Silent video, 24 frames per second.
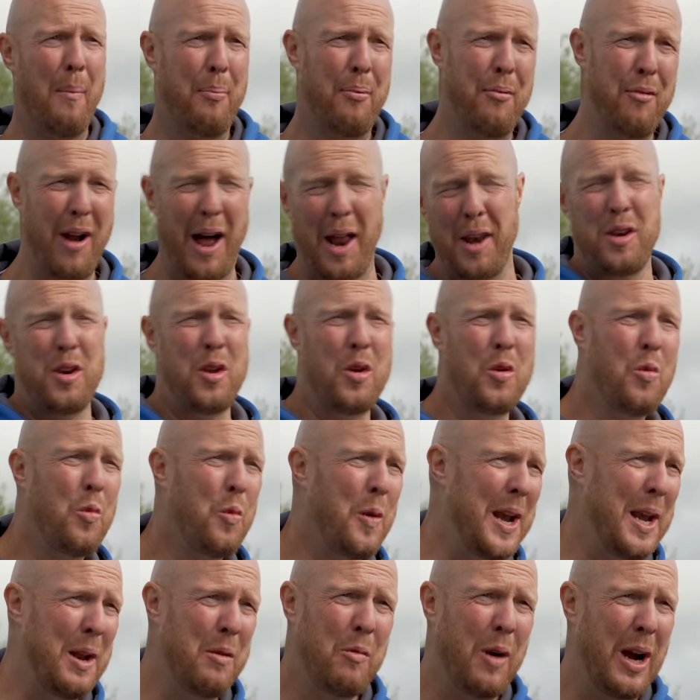brand new
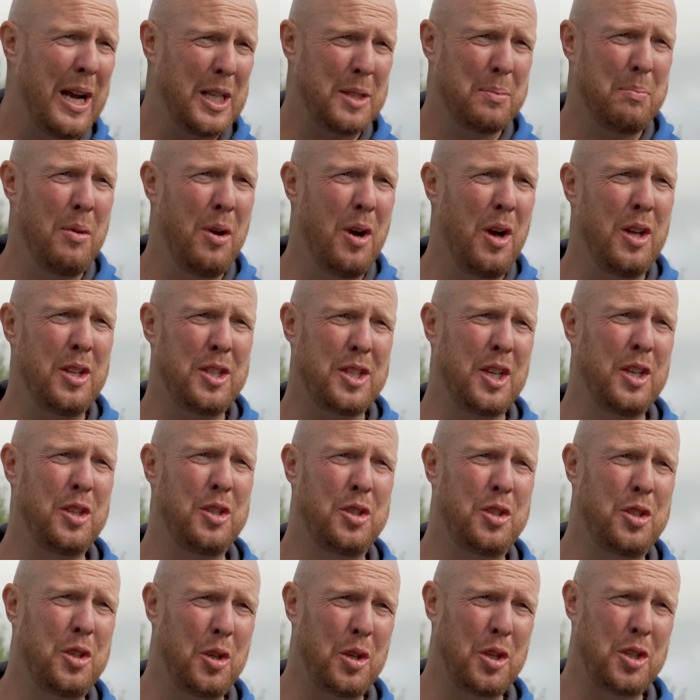Winning Ways merch has
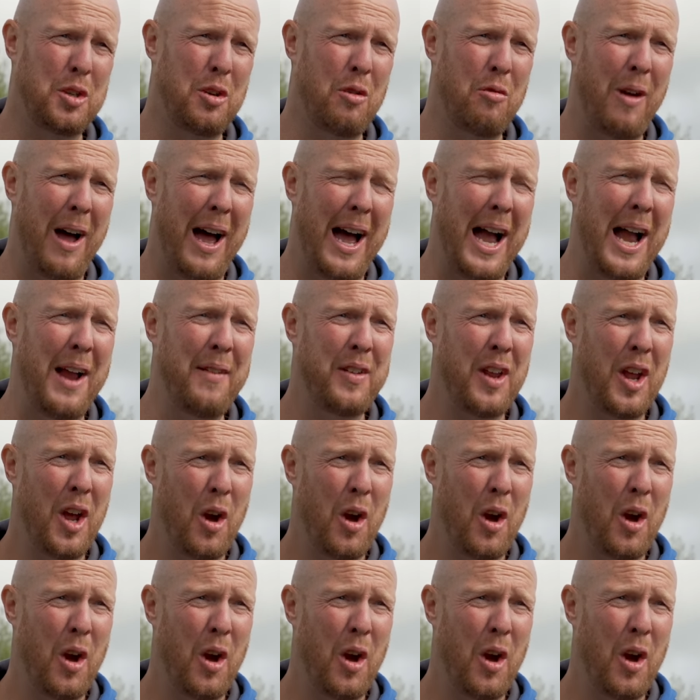just arrived.